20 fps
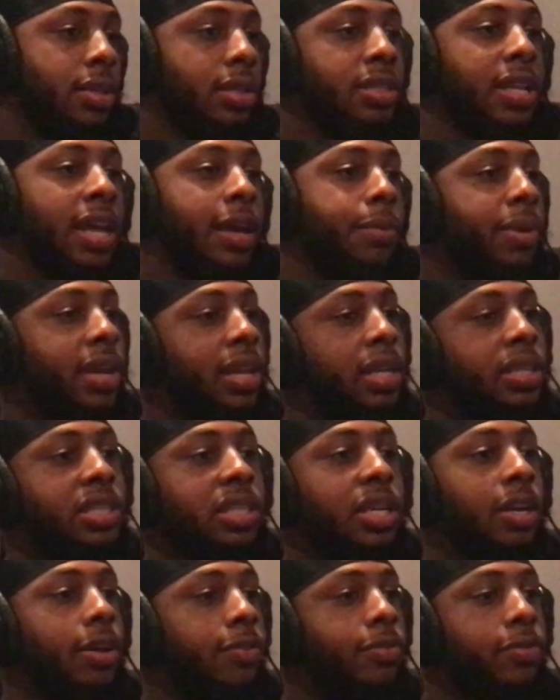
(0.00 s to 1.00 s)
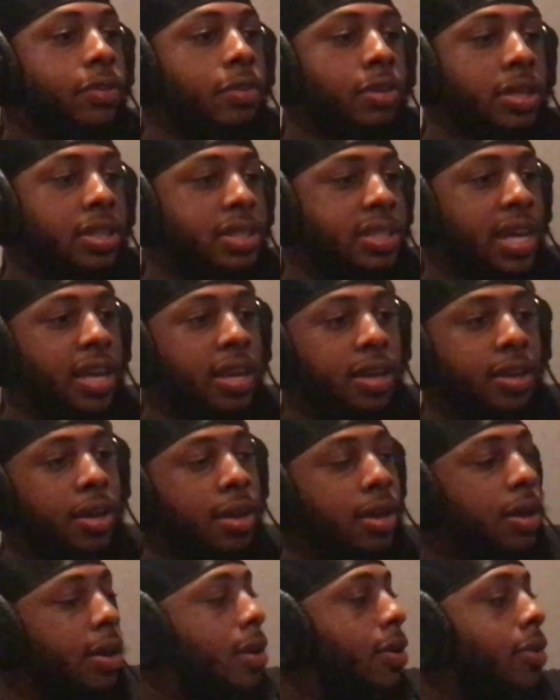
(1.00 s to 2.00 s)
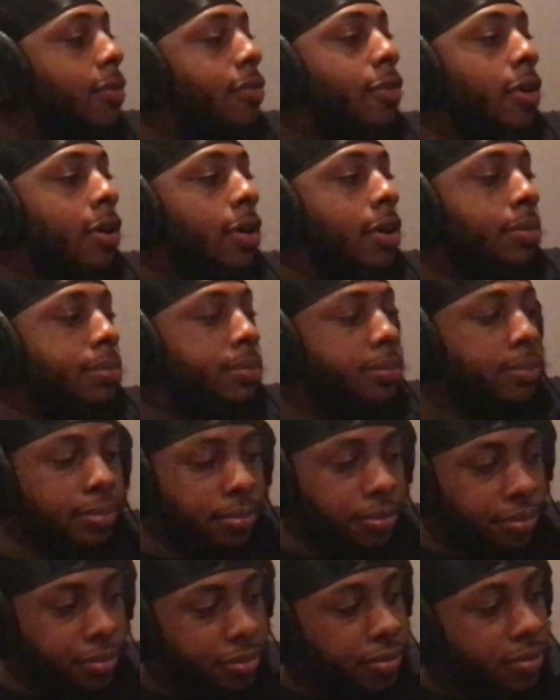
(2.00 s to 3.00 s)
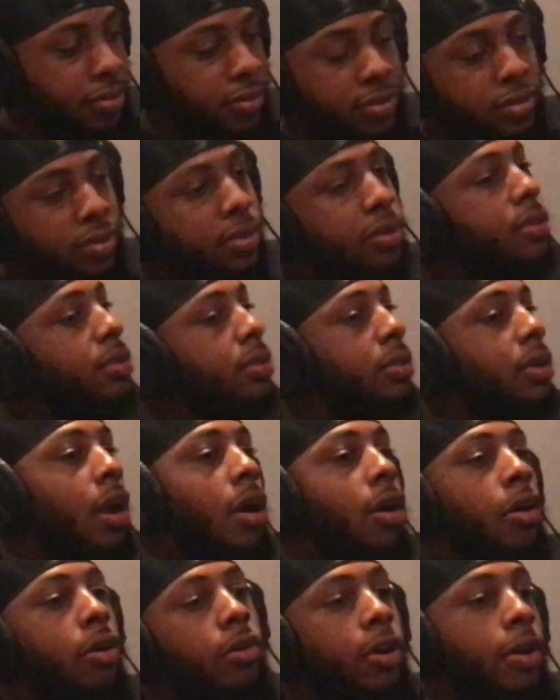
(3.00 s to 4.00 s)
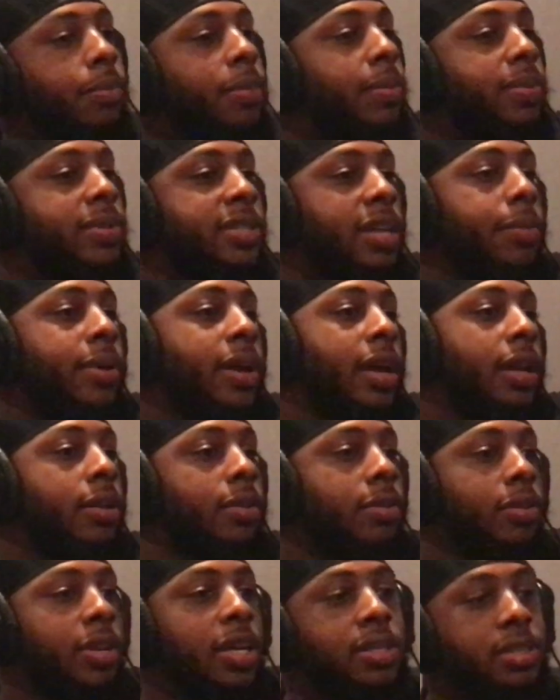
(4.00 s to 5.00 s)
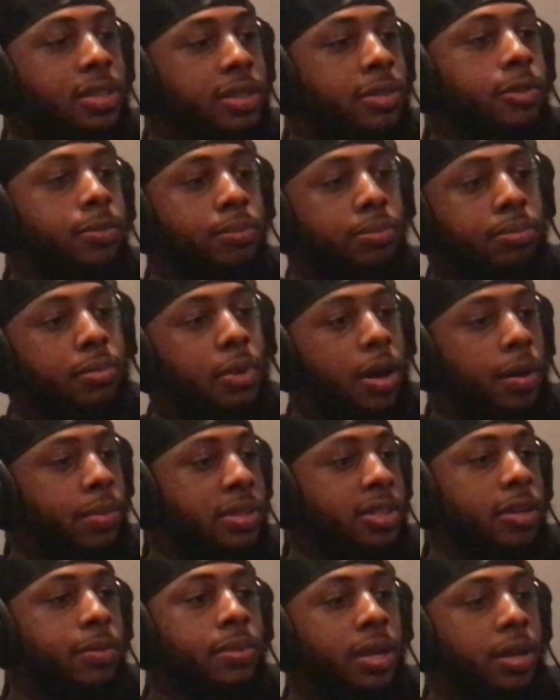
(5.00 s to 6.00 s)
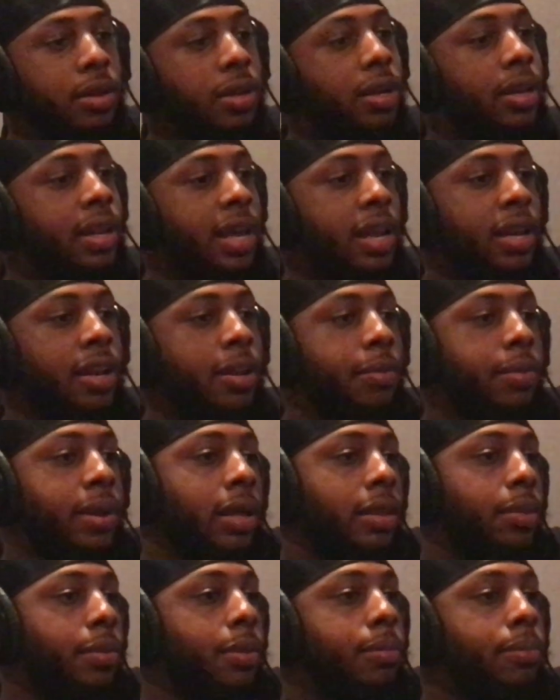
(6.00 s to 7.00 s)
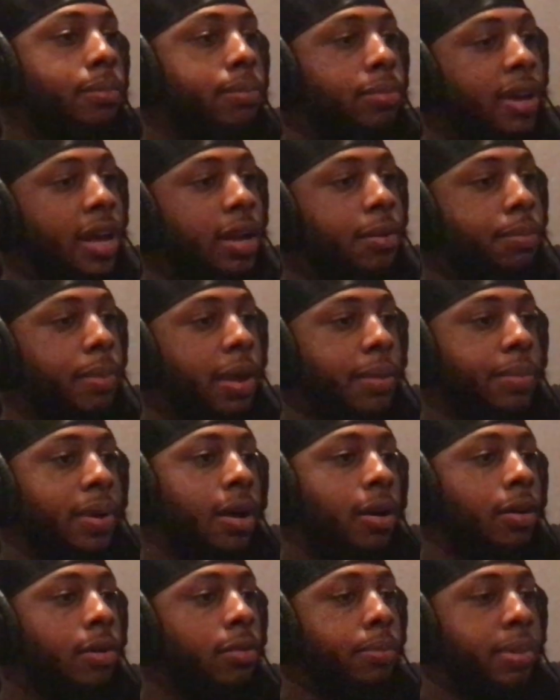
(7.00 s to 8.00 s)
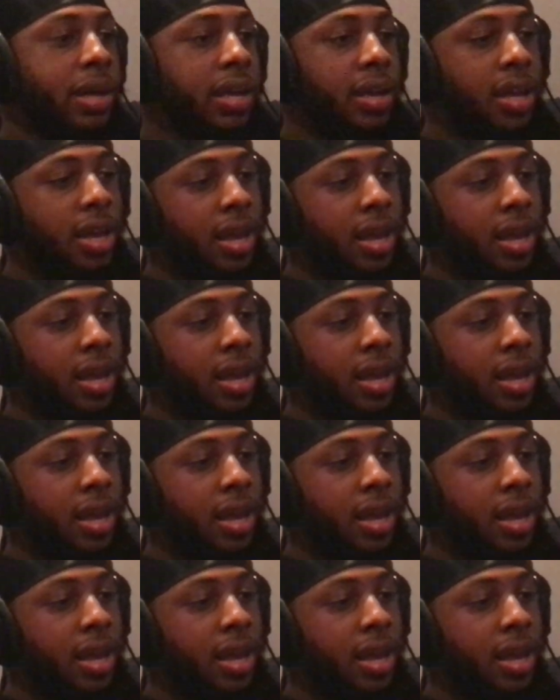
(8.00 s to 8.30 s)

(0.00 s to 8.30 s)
It's like being a chef. You could take from, oh, grandmama taught me how to do this, mama told me how to do that, daddy did that, let me kind of make my own, but